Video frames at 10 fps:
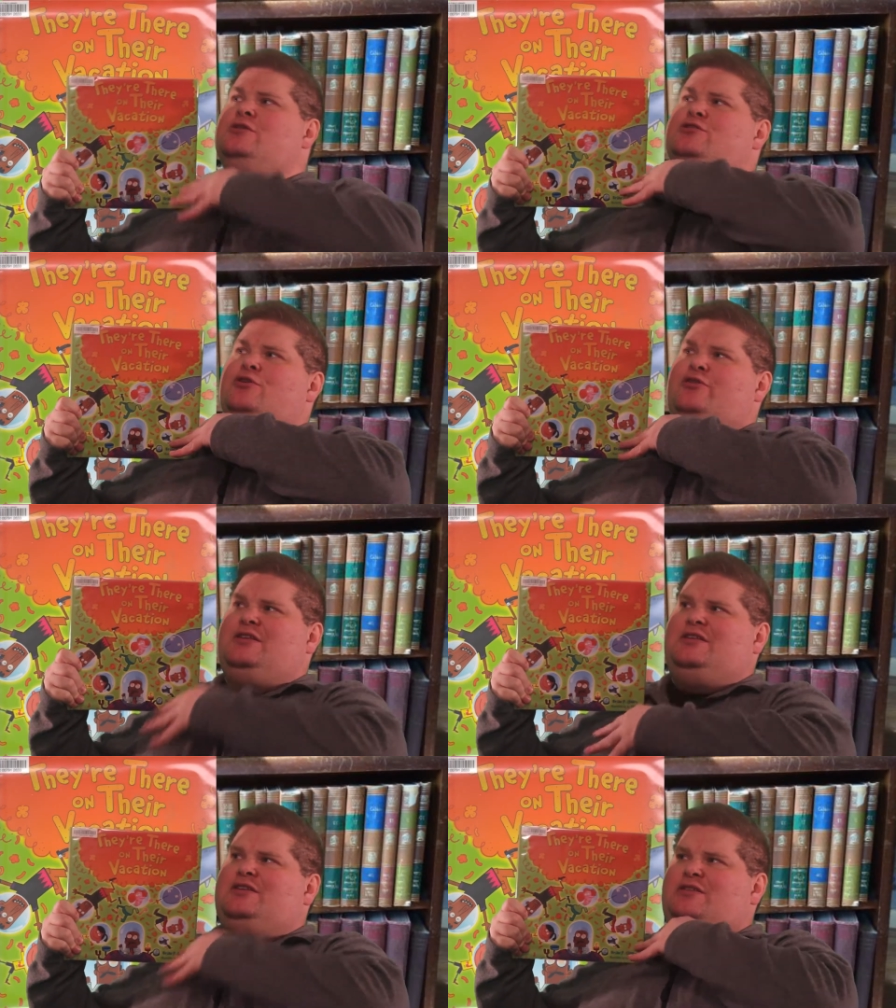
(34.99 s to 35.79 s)
So,
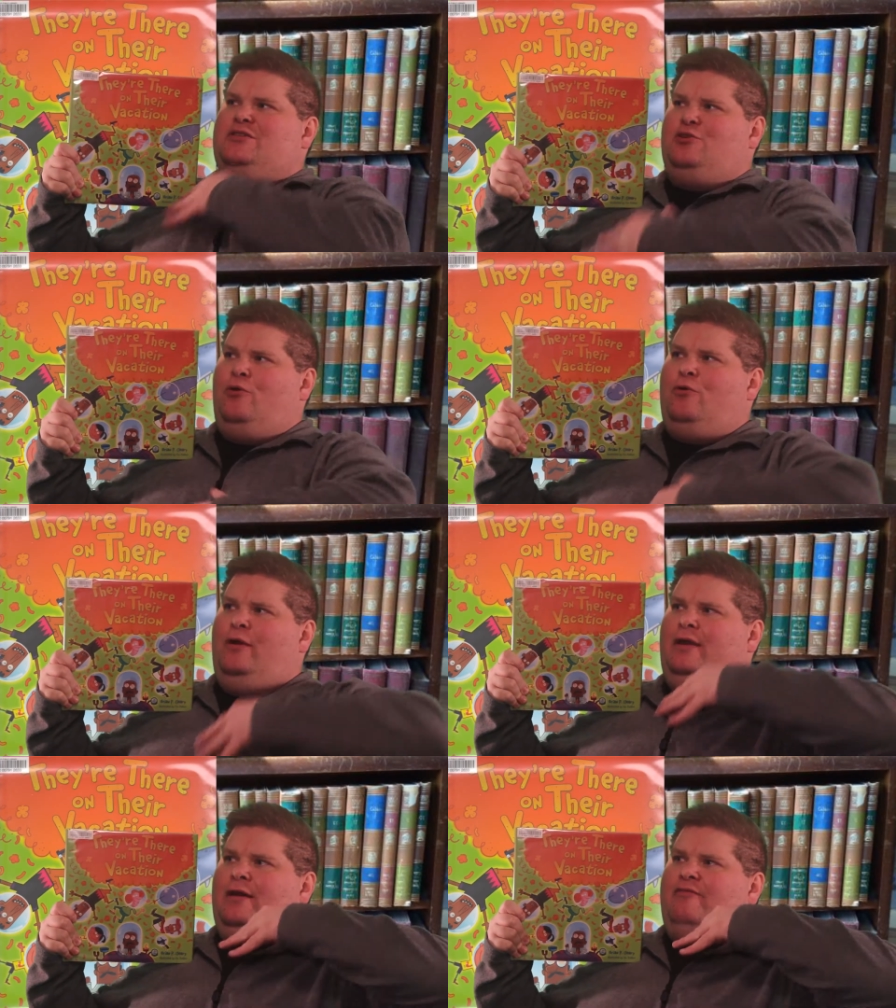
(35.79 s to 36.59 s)
this is the
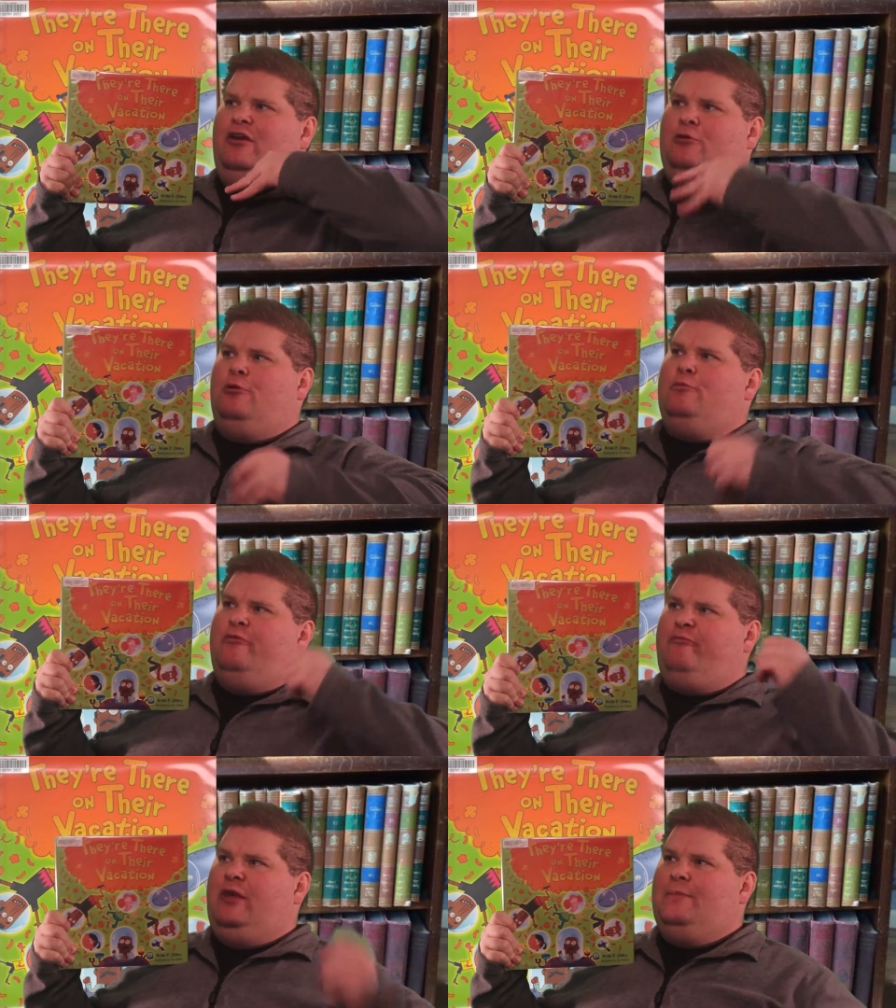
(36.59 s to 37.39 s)
story of a group
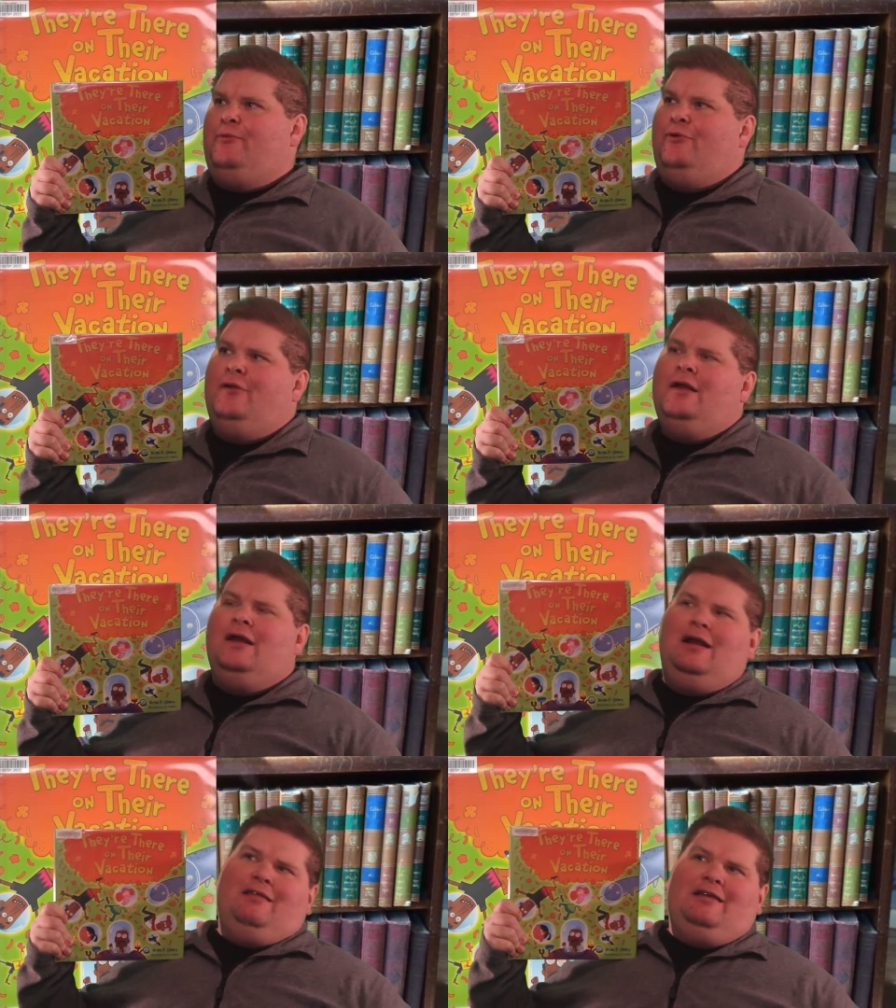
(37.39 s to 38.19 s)
of people
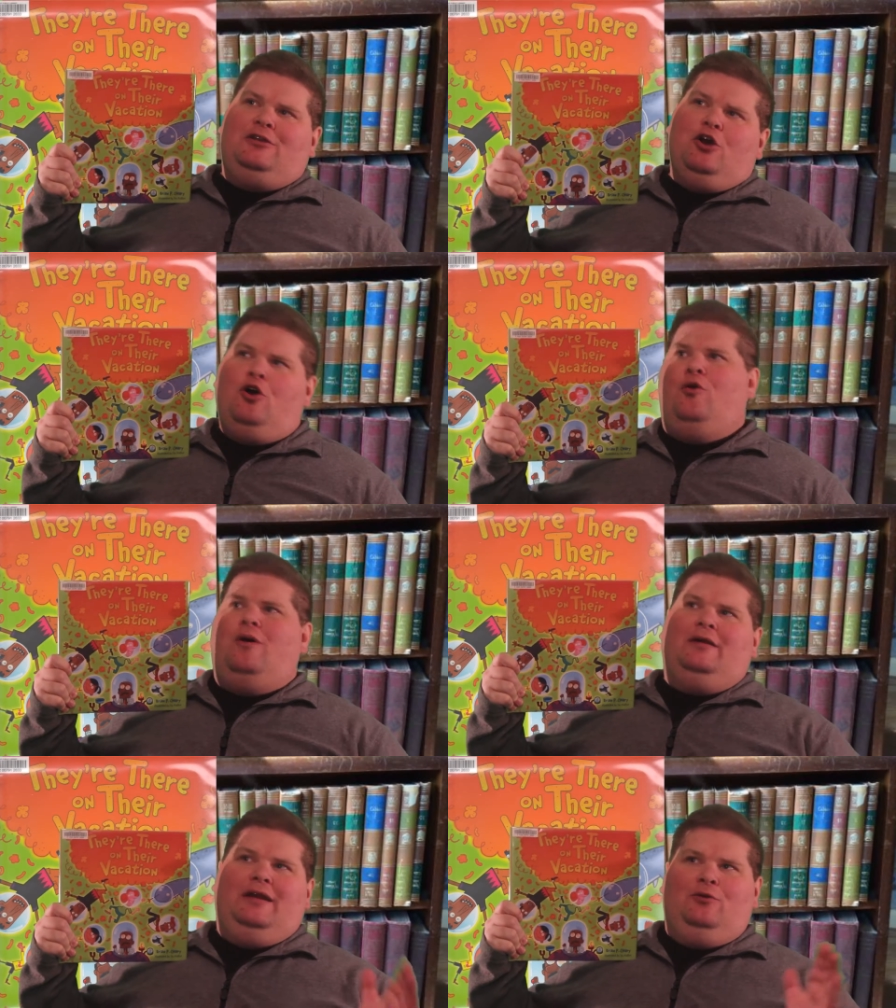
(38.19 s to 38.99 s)
that go
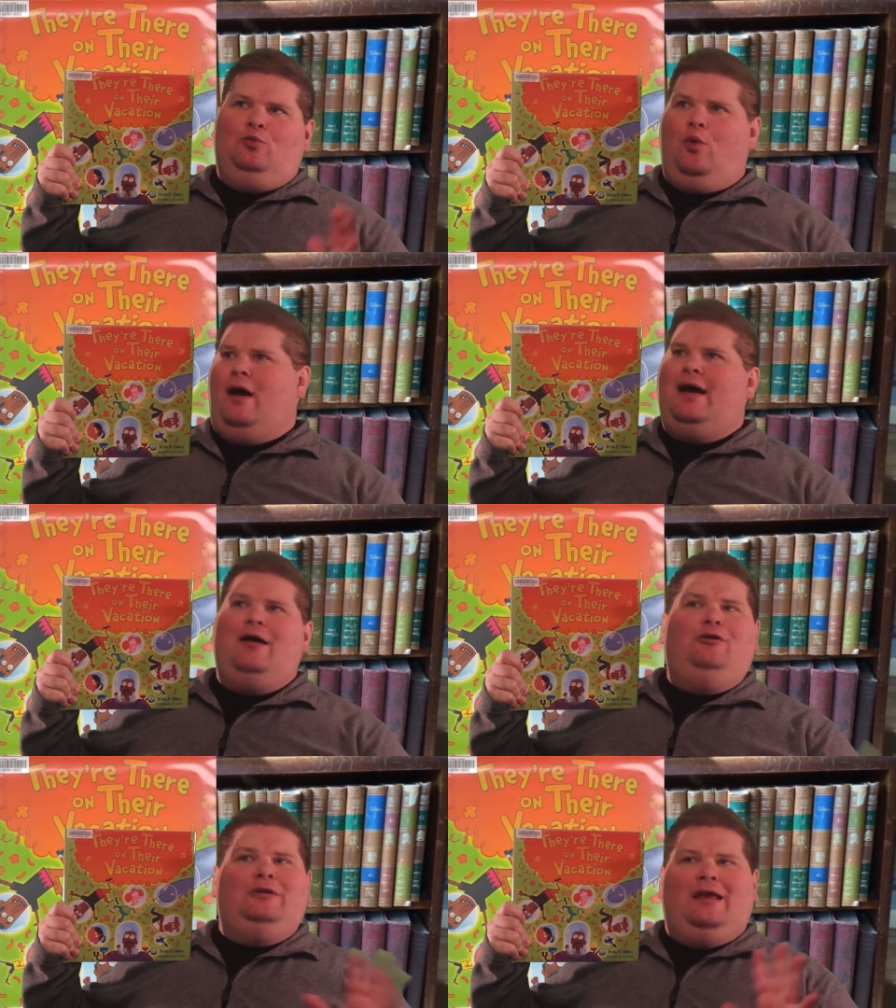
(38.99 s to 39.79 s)
on a
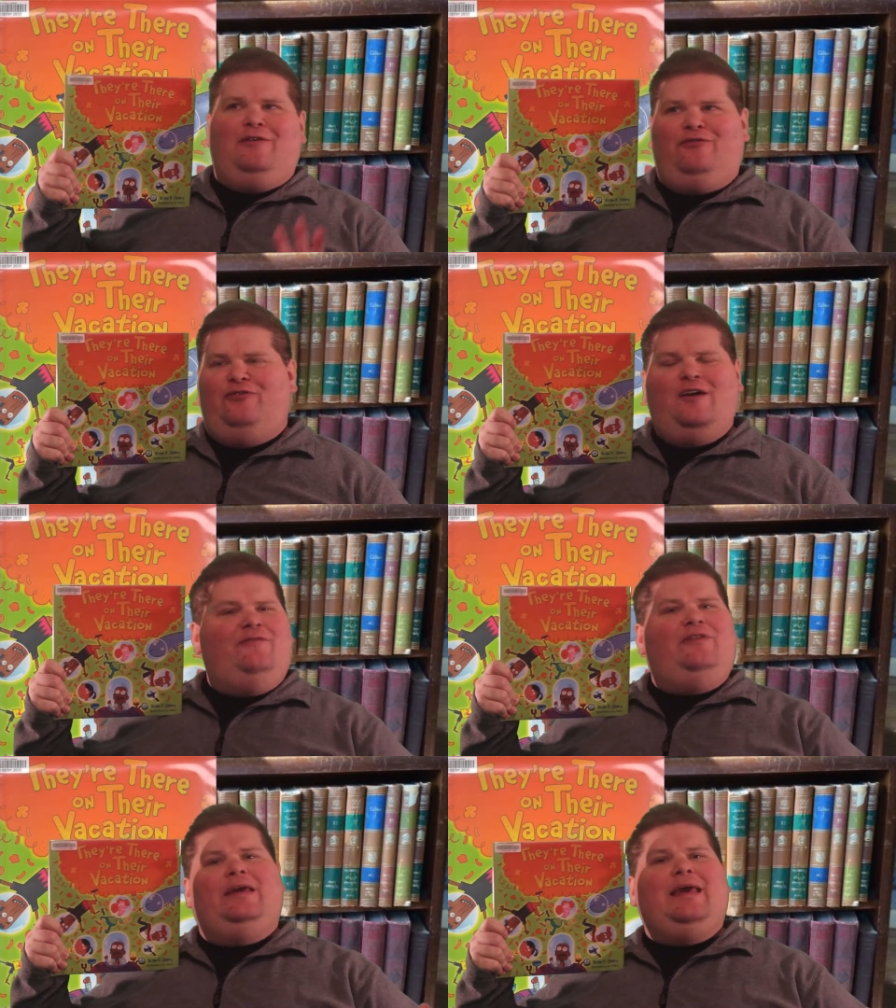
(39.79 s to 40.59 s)
wild and
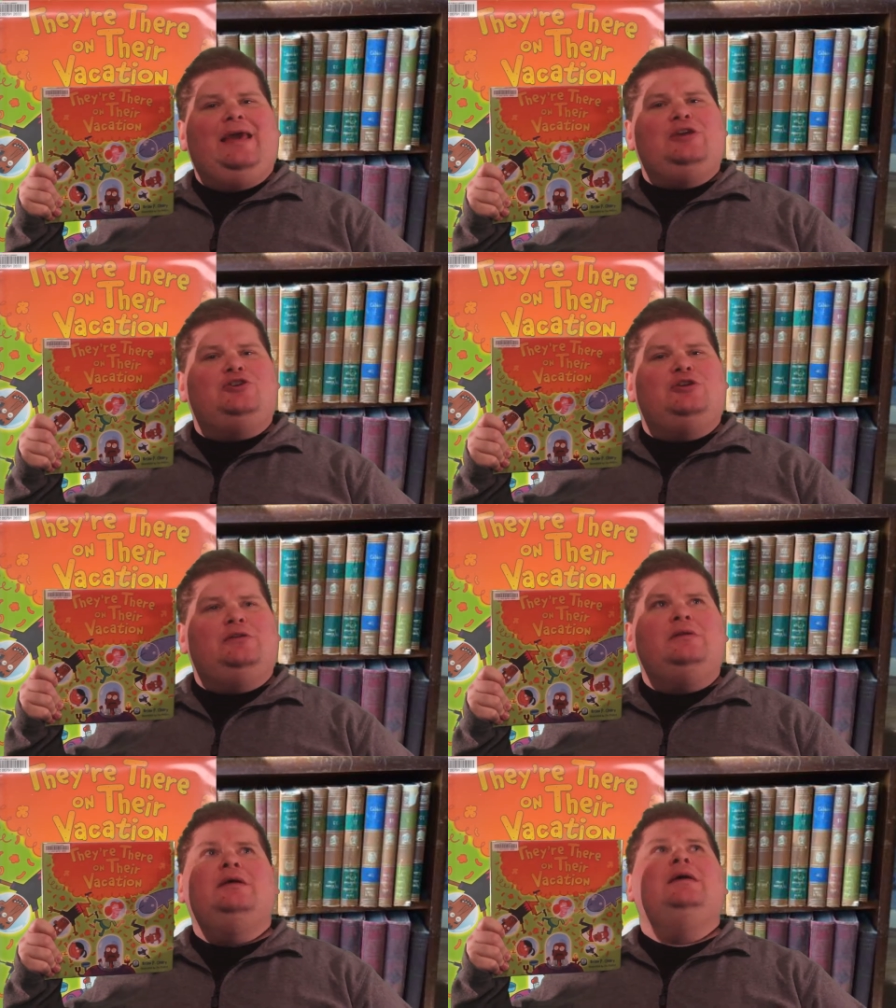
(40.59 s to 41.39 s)
fun
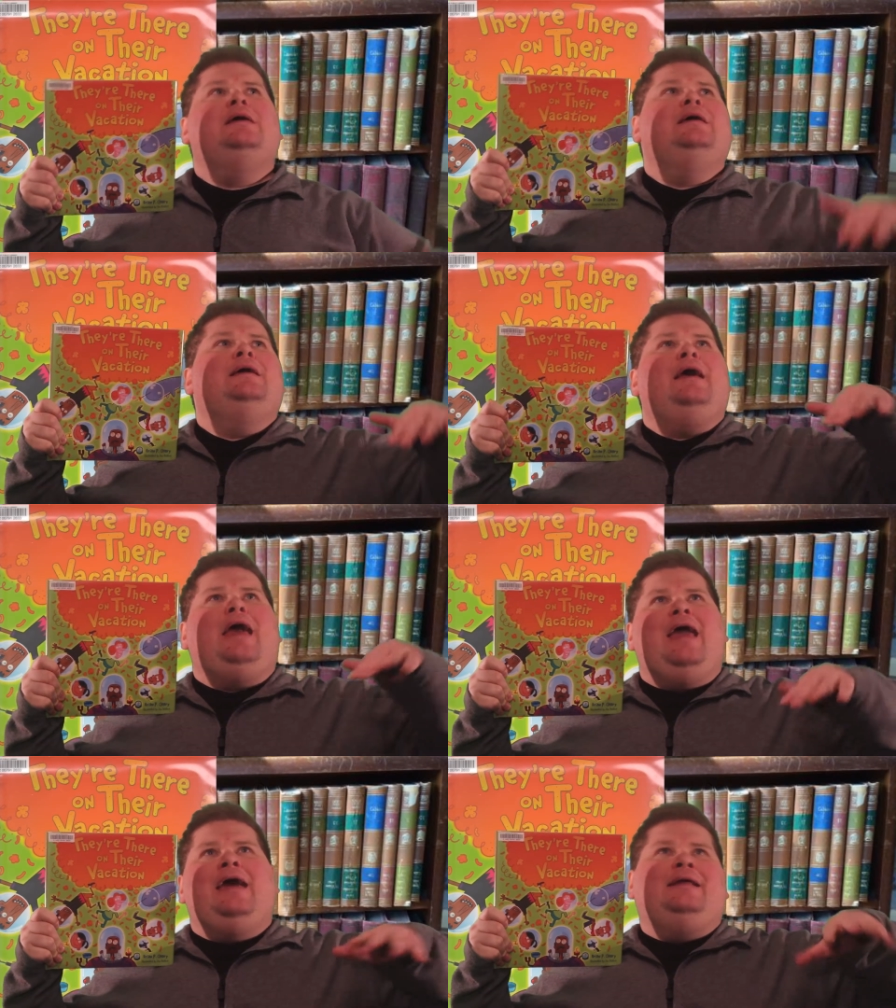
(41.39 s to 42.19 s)
vacation,
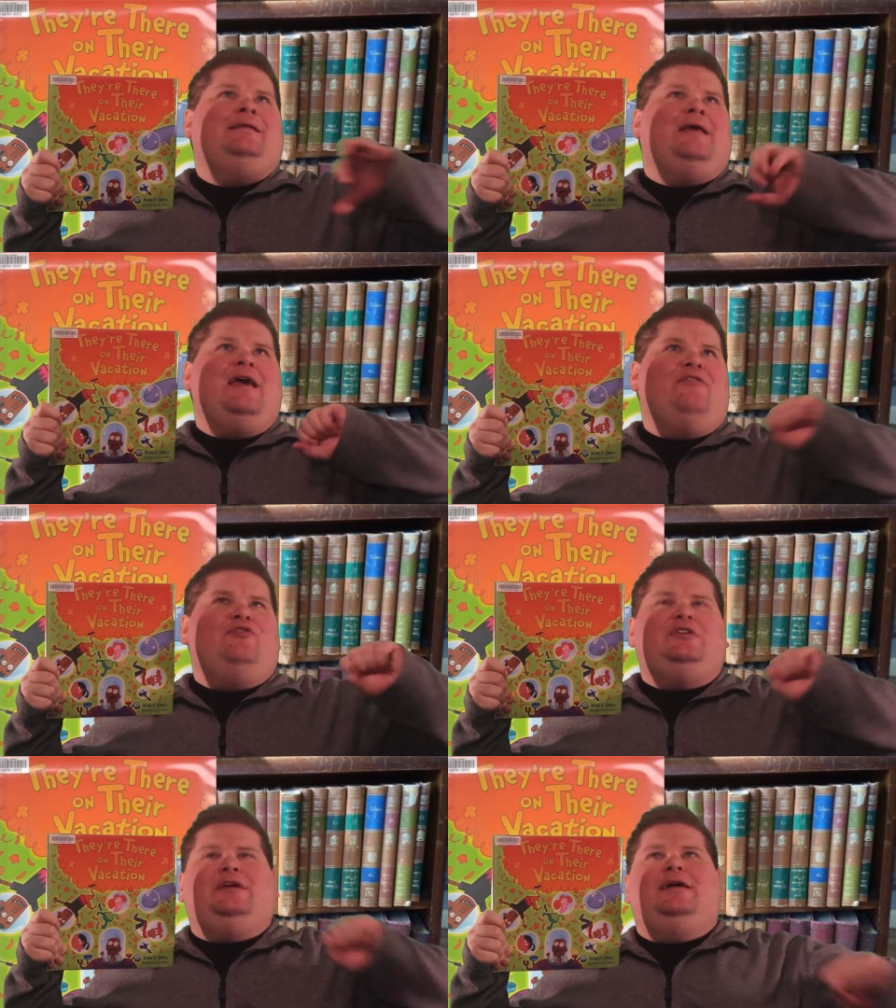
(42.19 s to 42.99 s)
and
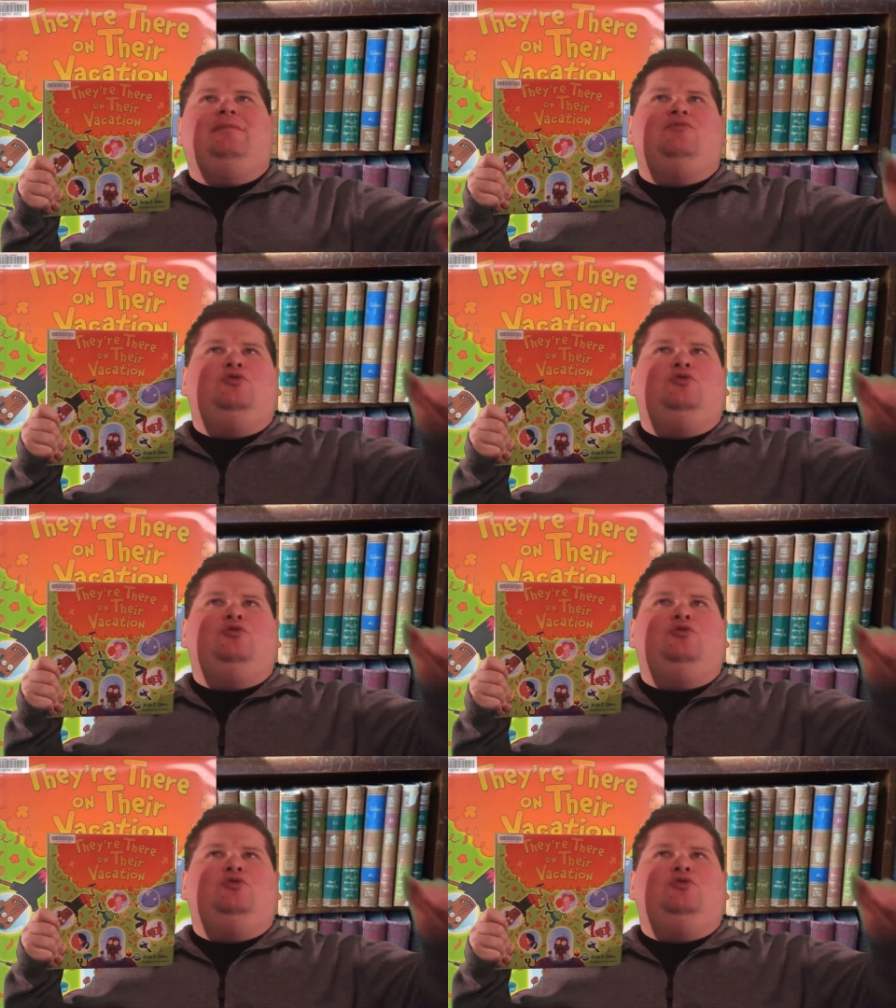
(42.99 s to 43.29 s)
every time